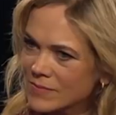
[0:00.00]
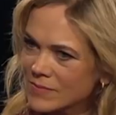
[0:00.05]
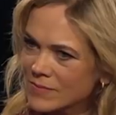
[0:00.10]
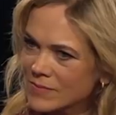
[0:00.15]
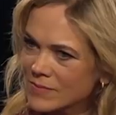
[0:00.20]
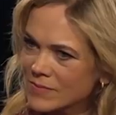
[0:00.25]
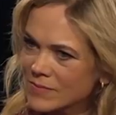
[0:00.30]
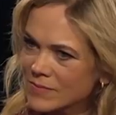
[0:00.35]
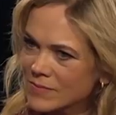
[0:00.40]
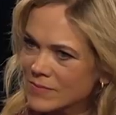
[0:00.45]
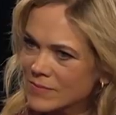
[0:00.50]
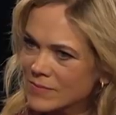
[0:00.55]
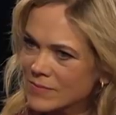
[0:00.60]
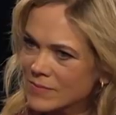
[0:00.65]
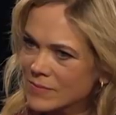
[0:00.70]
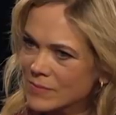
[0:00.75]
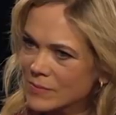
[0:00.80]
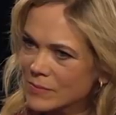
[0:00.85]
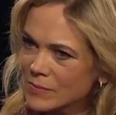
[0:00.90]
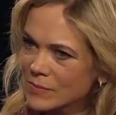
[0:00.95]

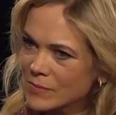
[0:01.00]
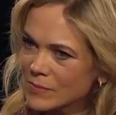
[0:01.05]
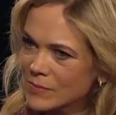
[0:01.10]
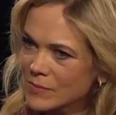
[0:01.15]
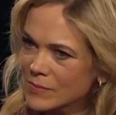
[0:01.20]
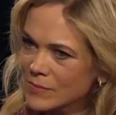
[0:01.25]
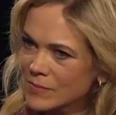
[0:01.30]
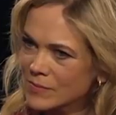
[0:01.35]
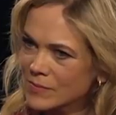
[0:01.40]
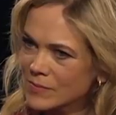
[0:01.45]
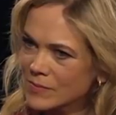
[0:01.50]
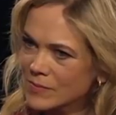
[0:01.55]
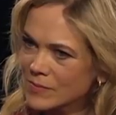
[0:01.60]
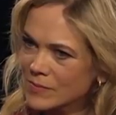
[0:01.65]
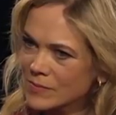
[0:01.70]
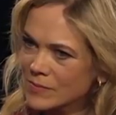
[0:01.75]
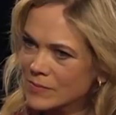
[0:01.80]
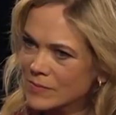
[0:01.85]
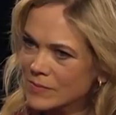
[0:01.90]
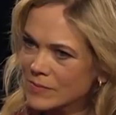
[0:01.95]

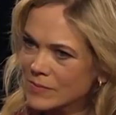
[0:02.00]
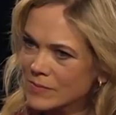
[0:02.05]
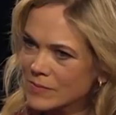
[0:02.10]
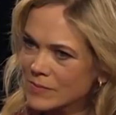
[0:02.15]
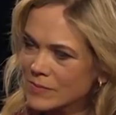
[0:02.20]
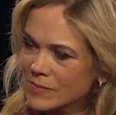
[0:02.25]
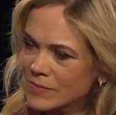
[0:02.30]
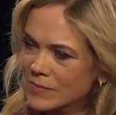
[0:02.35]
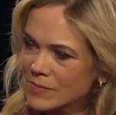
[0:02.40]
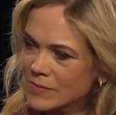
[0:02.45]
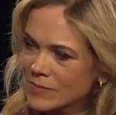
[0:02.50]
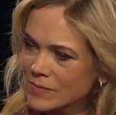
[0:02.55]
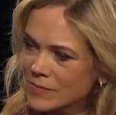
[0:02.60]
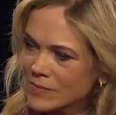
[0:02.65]
(silent)